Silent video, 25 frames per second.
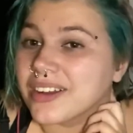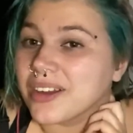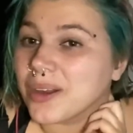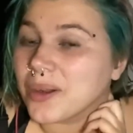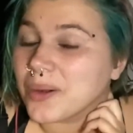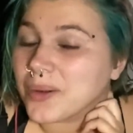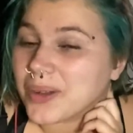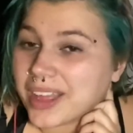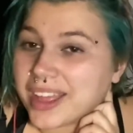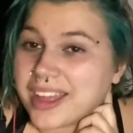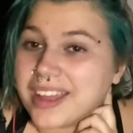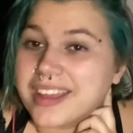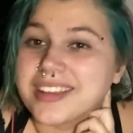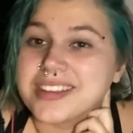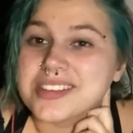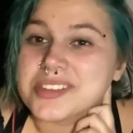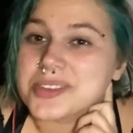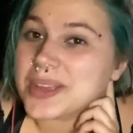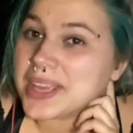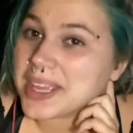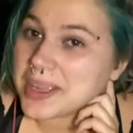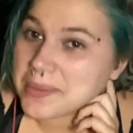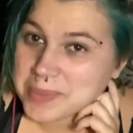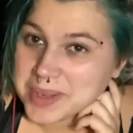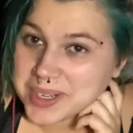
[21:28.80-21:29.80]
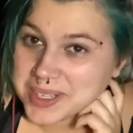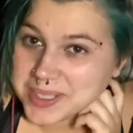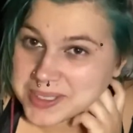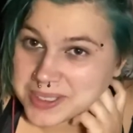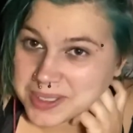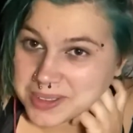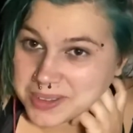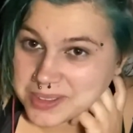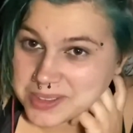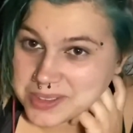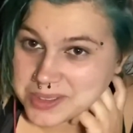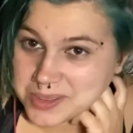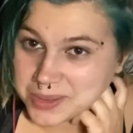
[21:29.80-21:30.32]
Okay, so I am gonna tell
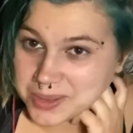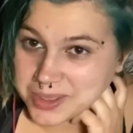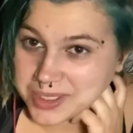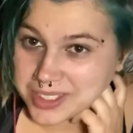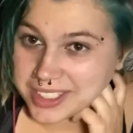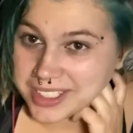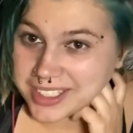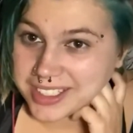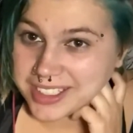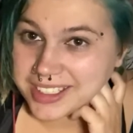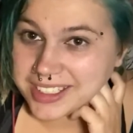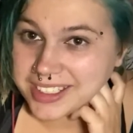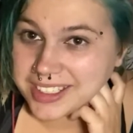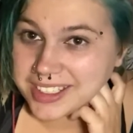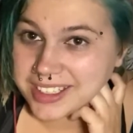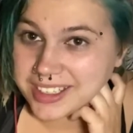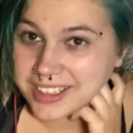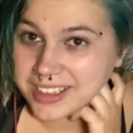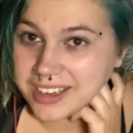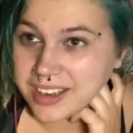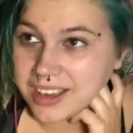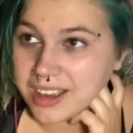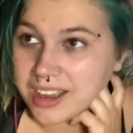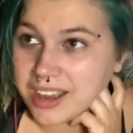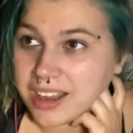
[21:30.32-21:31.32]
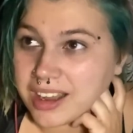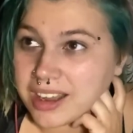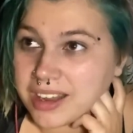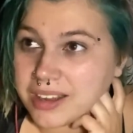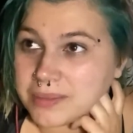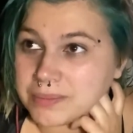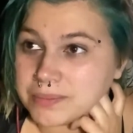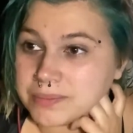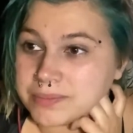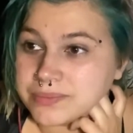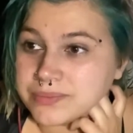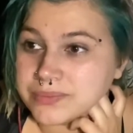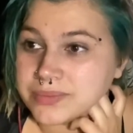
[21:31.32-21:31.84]
the story.
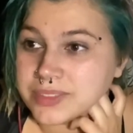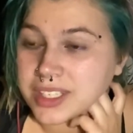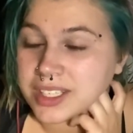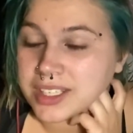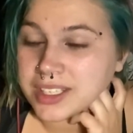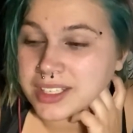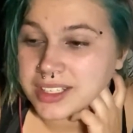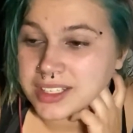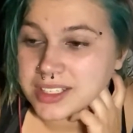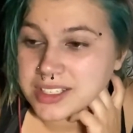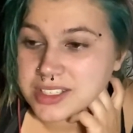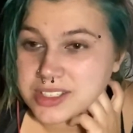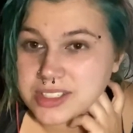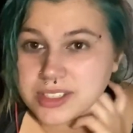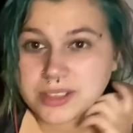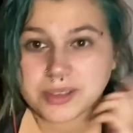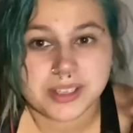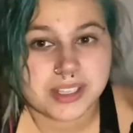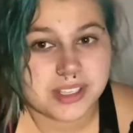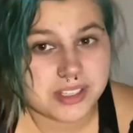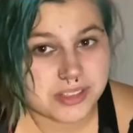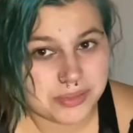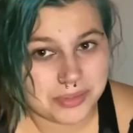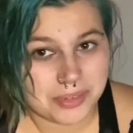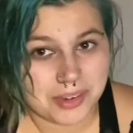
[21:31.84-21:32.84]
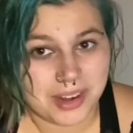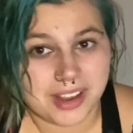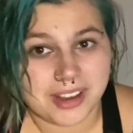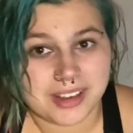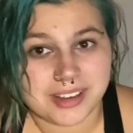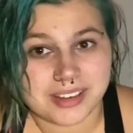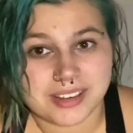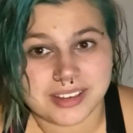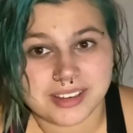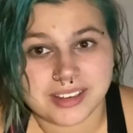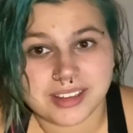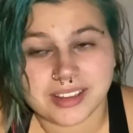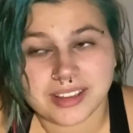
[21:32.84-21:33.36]
So his
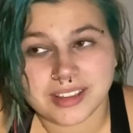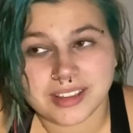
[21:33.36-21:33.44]
friend.